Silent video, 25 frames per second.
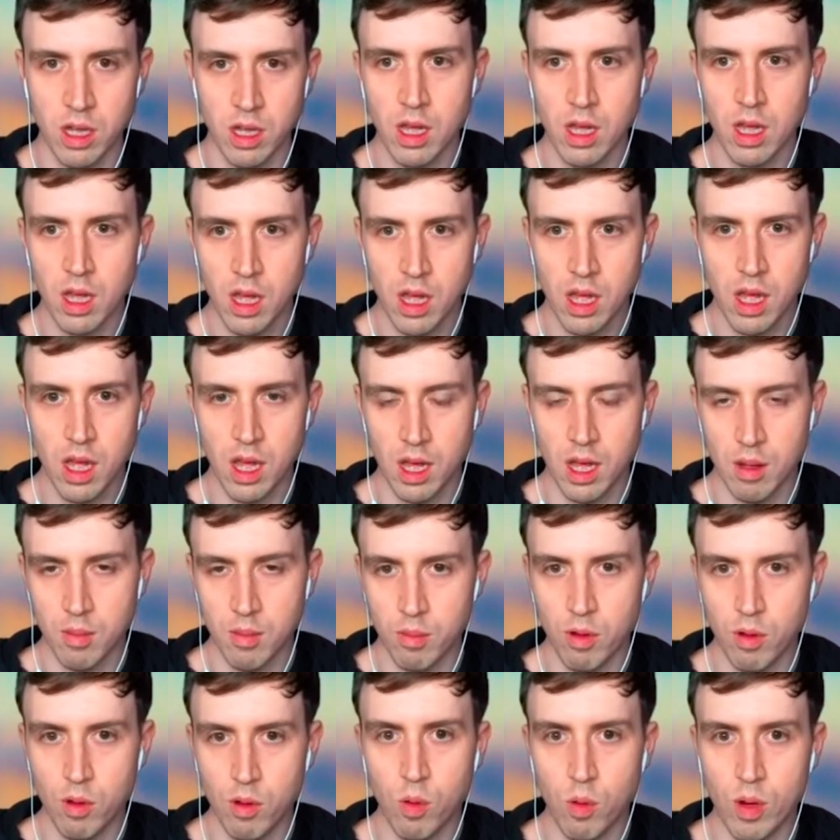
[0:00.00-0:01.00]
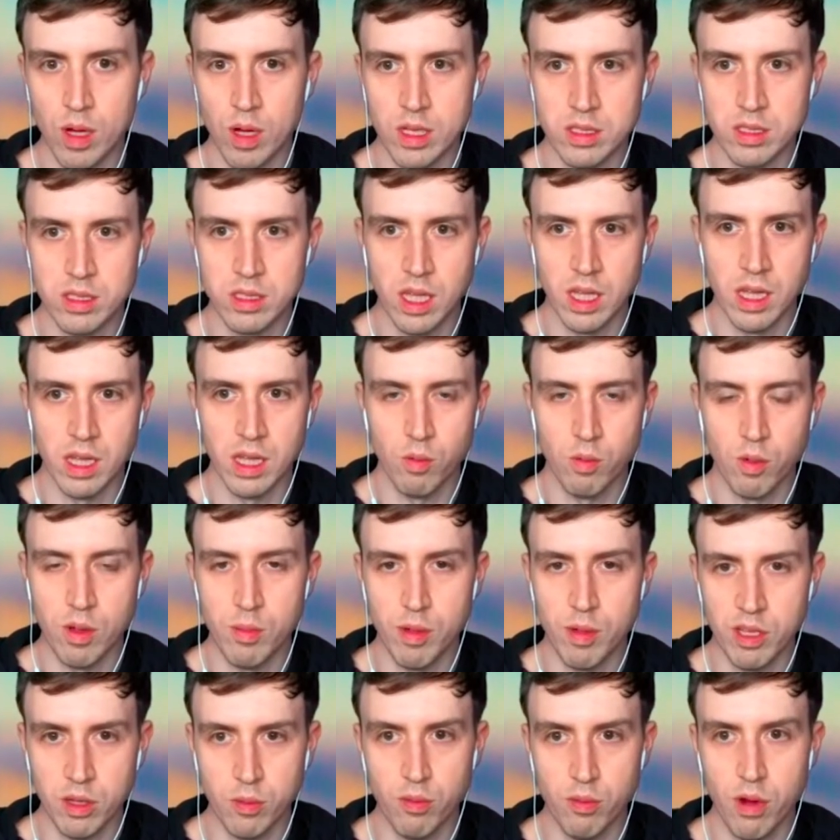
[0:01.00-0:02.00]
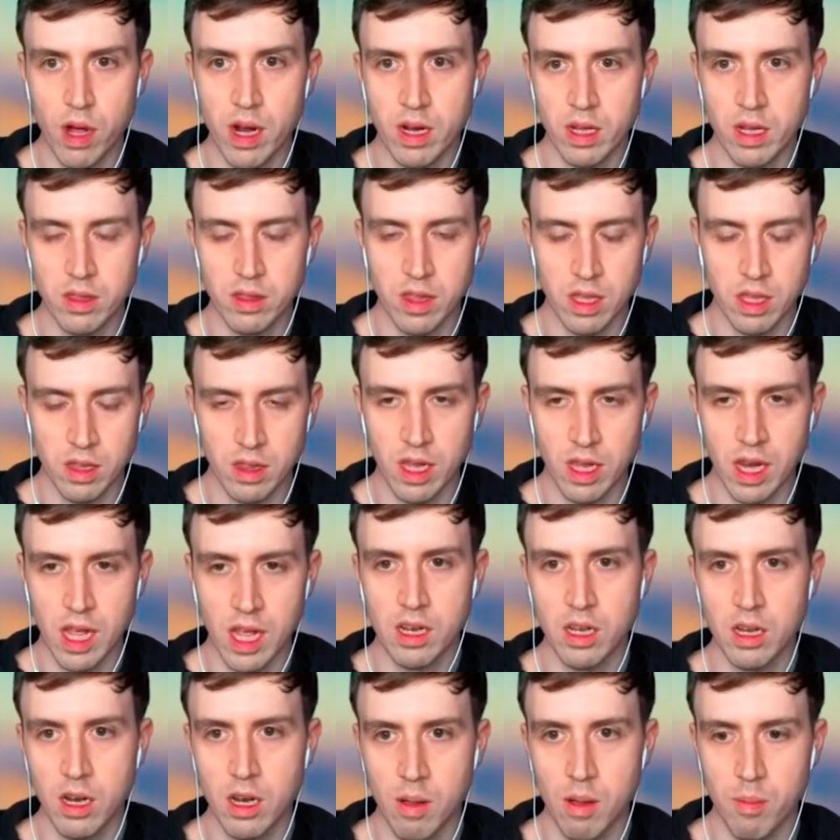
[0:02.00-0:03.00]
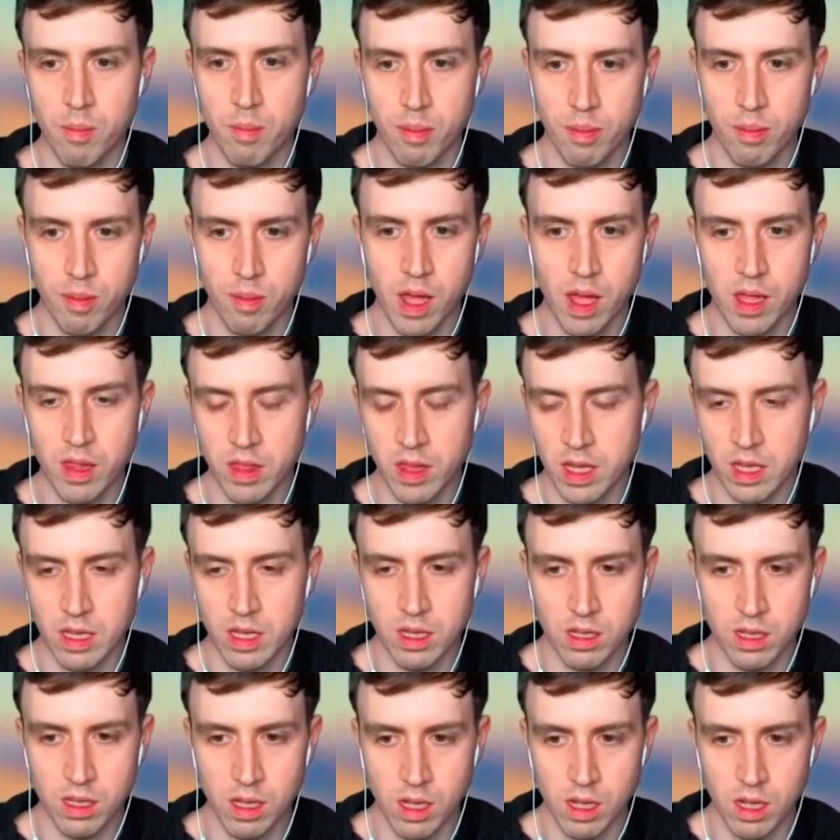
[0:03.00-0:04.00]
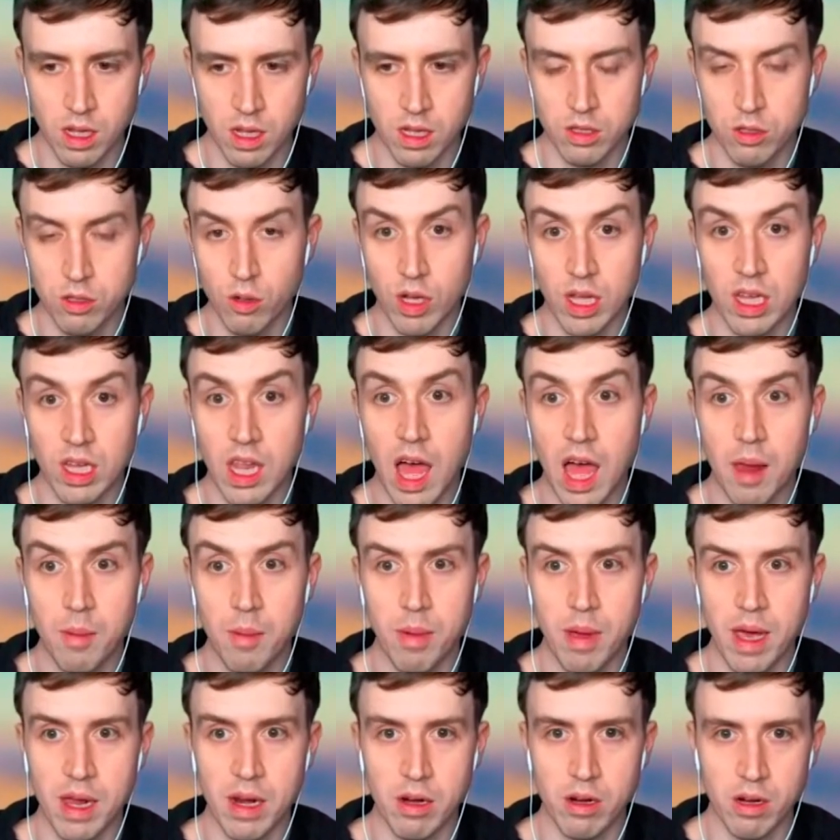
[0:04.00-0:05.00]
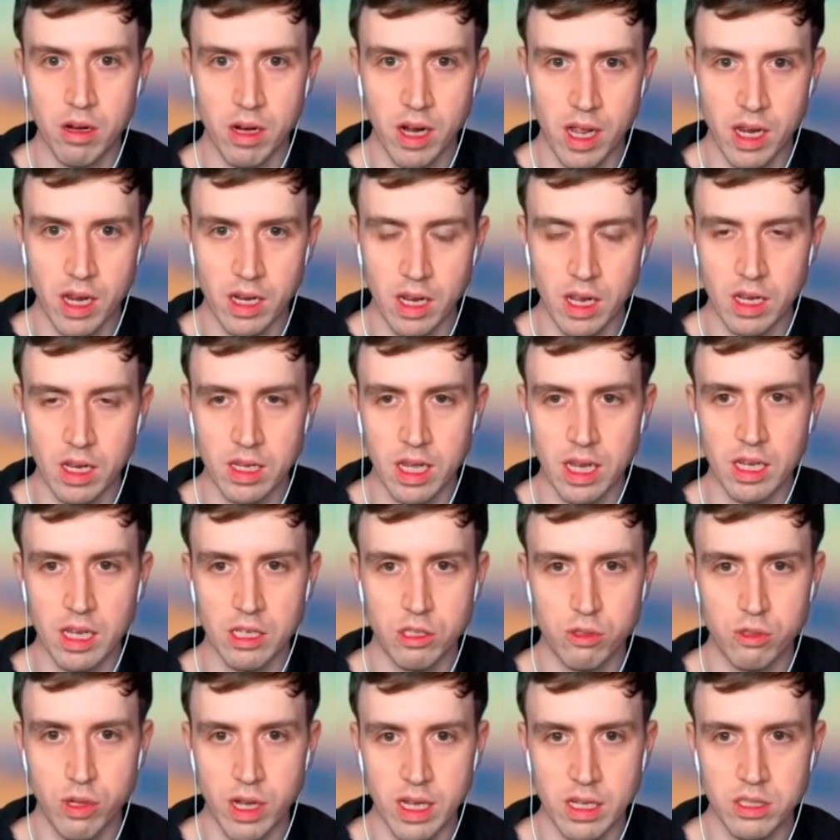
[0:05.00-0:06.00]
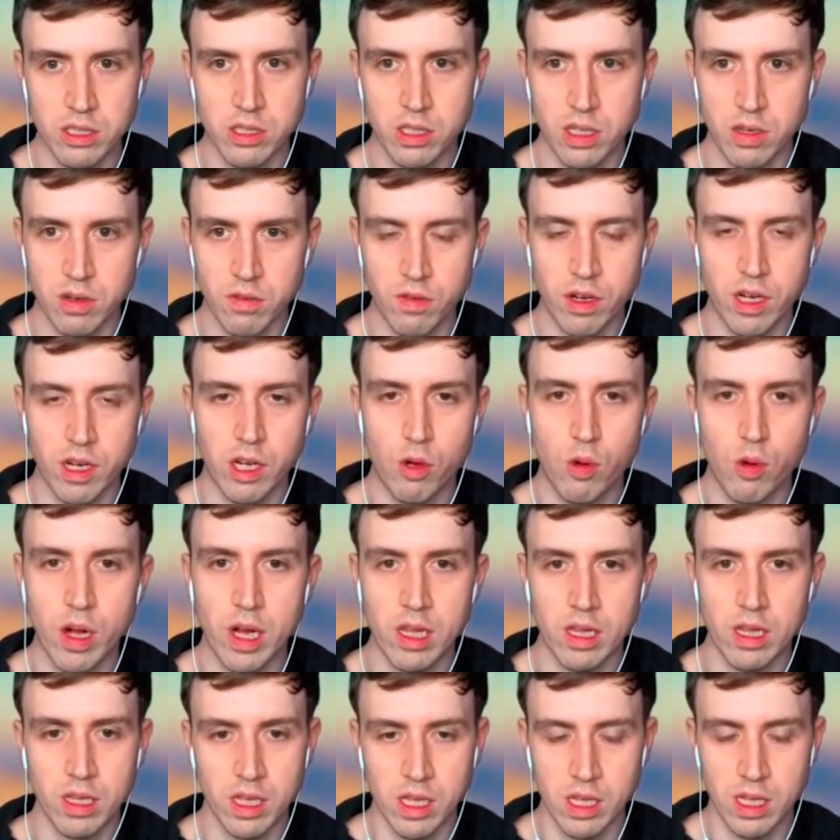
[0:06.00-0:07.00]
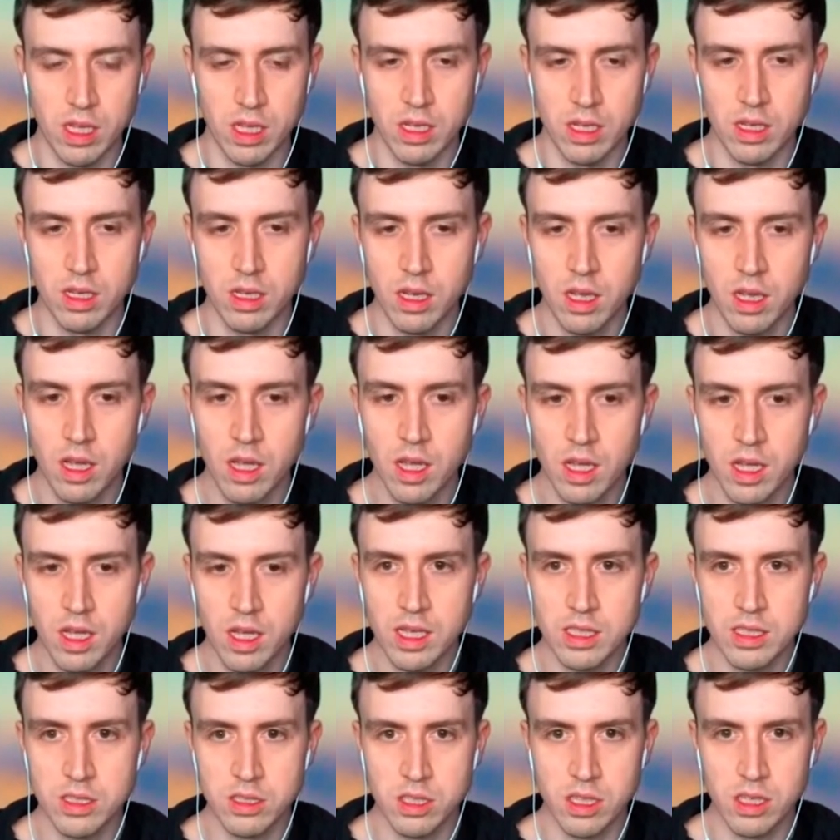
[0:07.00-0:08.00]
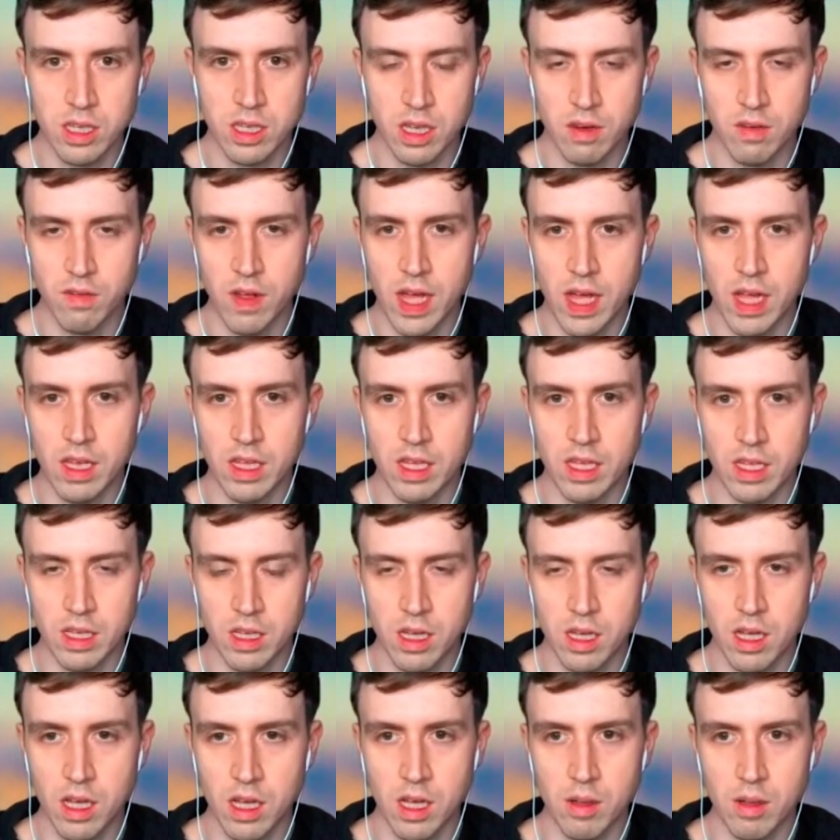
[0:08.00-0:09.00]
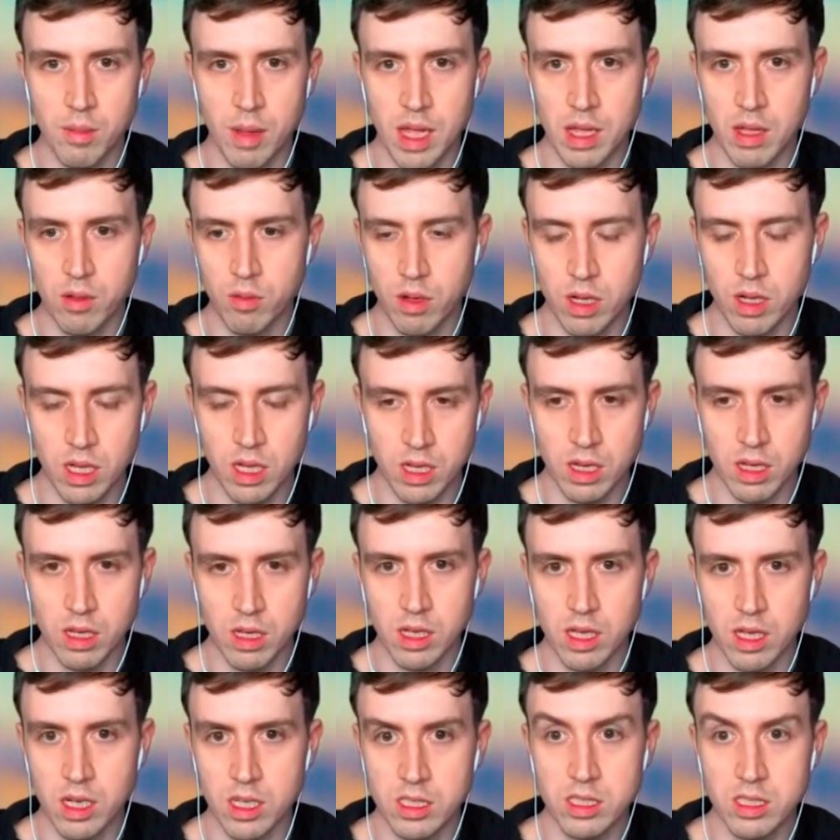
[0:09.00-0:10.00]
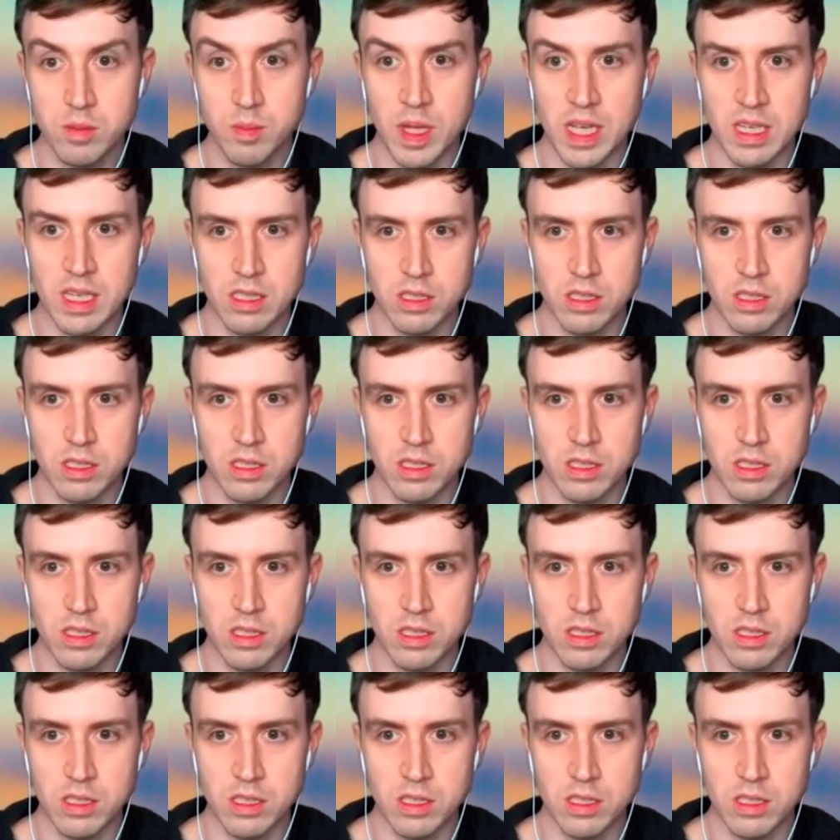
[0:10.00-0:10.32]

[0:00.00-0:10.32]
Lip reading: was that we built a product that ended up, I think, doing a lot better and getting traction very quickly in in Silicon Valley, in a space